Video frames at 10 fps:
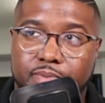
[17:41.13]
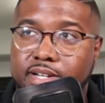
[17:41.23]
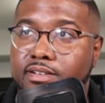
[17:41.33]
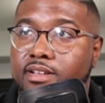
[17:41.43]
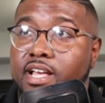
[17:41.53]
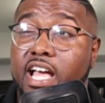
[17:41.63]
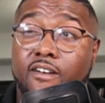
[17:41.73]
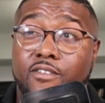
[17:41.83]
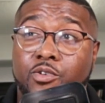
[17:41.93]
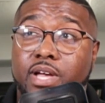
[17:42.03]
but
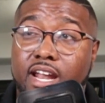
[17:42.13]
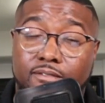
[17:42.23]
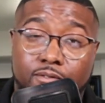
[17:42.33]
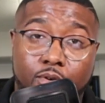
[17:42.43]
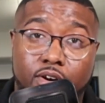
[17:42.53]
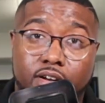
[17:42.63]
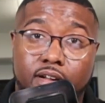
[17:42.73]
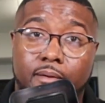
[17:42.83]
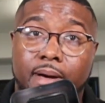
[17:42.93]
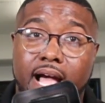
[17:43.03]
if you can't
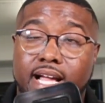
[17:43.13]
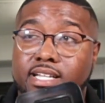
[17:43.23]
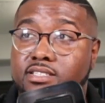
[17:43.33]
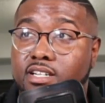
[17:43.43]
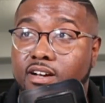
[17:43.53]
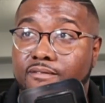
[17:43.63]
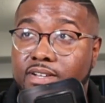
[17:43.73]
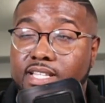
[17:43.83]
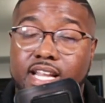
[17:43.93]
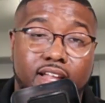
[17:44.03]
afford a package of
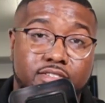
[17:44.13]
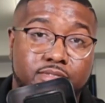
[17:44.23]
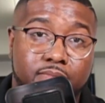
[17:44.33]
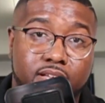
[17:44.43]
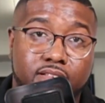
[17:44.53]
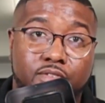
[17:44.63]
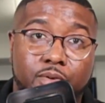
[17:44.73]
$50 a month,